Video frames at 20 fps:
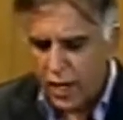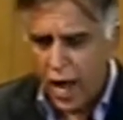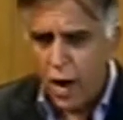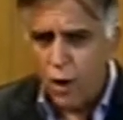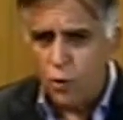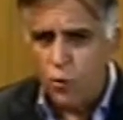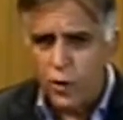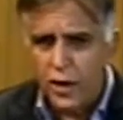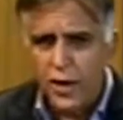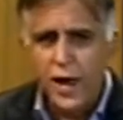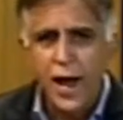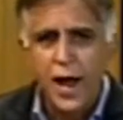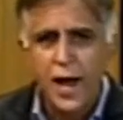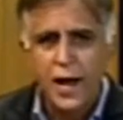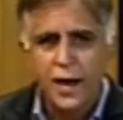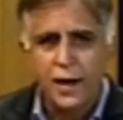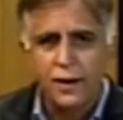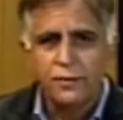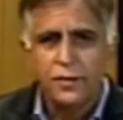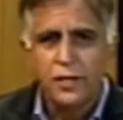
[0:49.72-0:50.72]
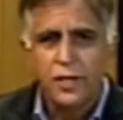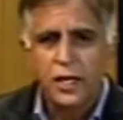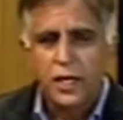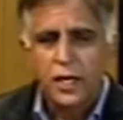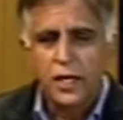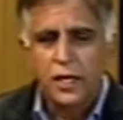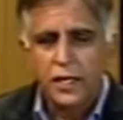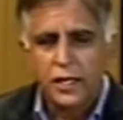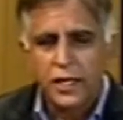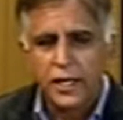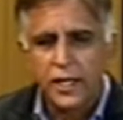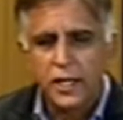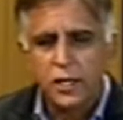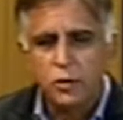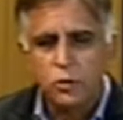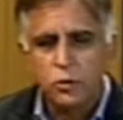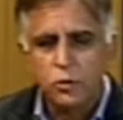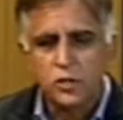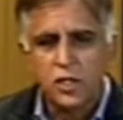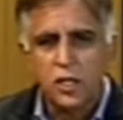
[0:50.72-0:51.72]
Now, we have a lady
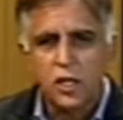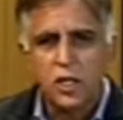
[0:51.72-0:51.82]
who's a